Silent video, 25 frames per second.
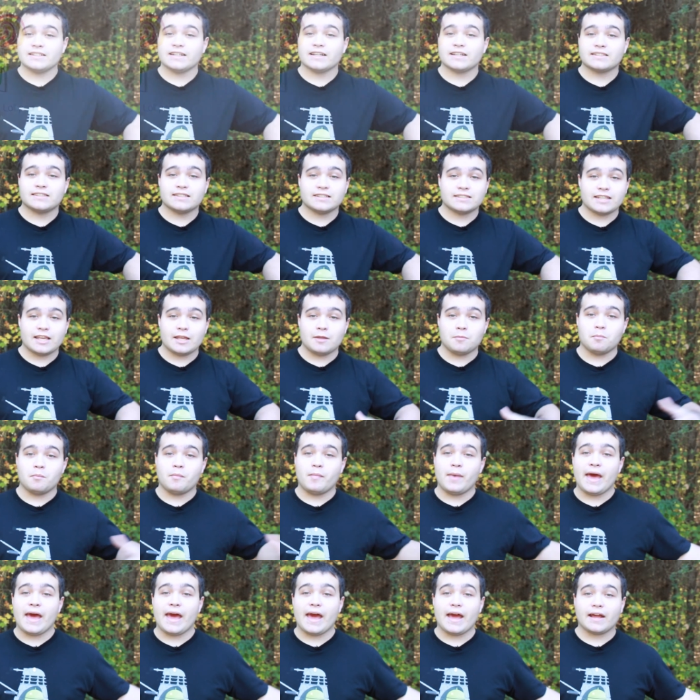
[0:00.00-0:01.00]
Nexus and
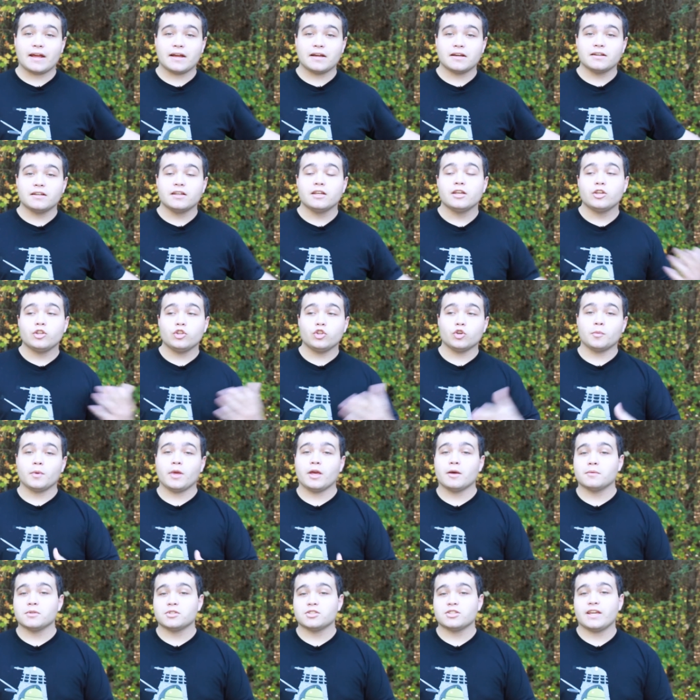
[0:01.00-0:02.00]
back, you'll be
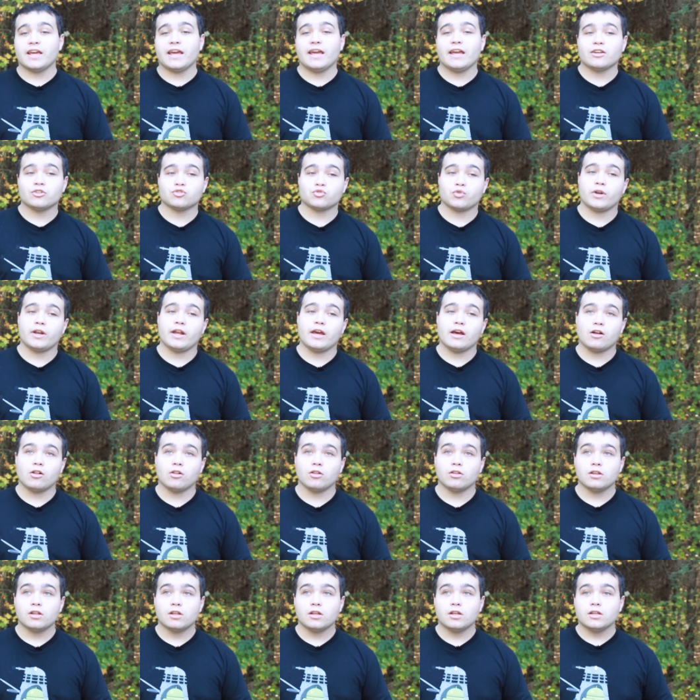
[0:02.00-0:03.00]
able to get Android
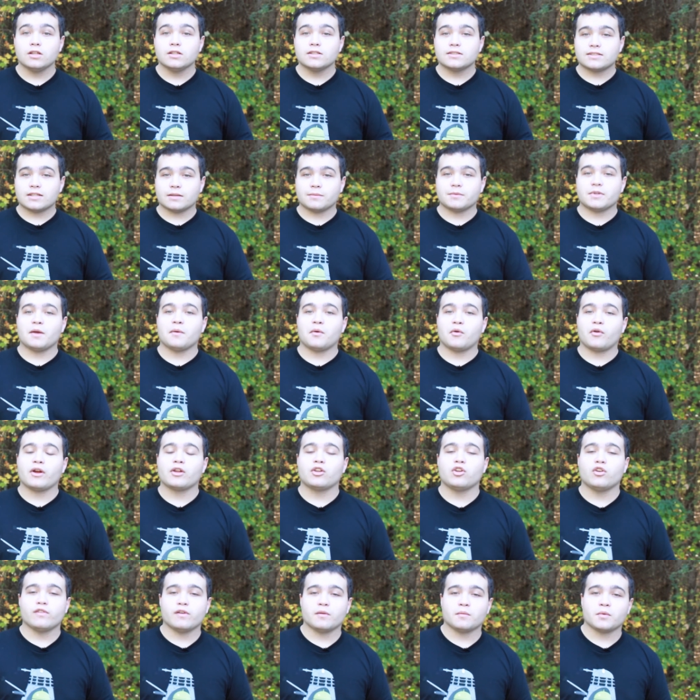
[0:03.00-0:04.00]
L sometime
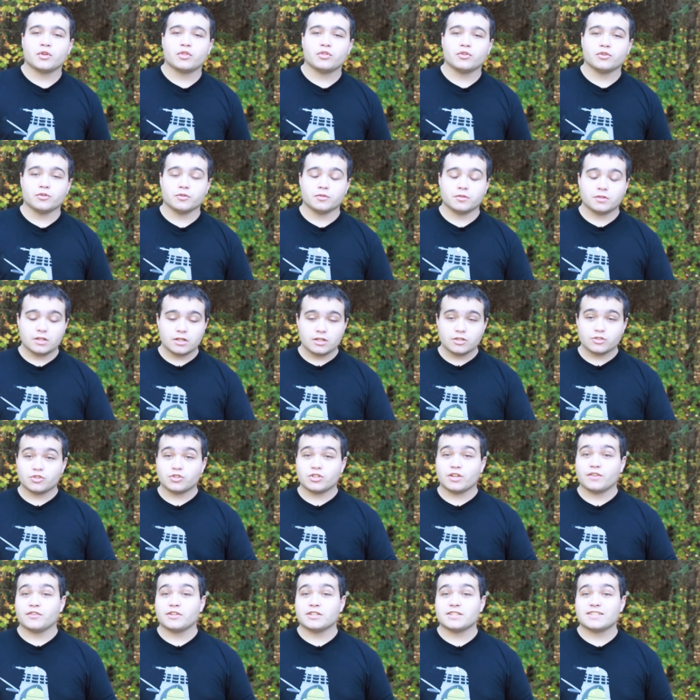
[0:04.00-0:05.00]
around November 3rd. So
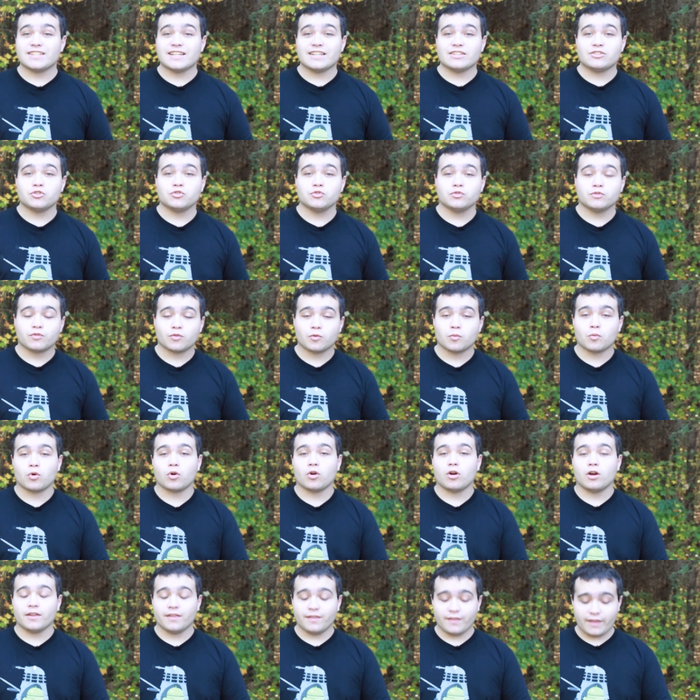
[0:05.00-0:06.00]
definitely stay tuned for
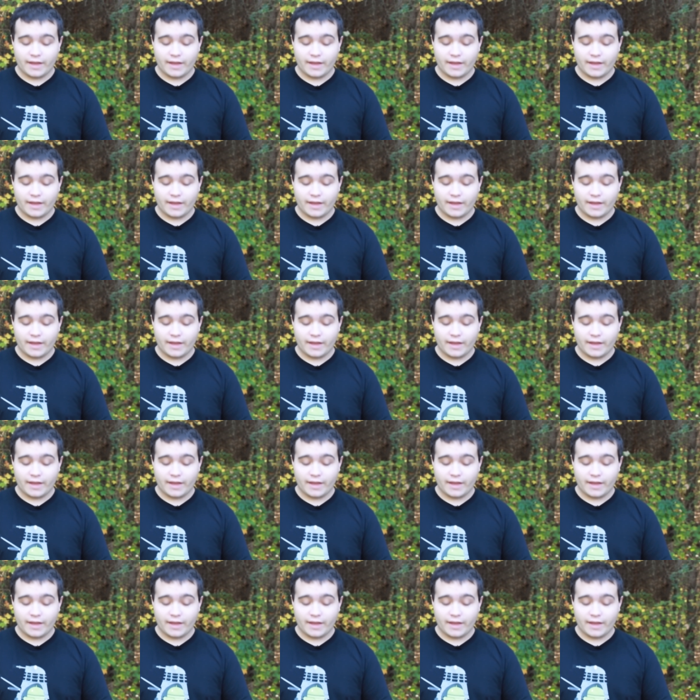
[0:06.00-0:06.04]
more on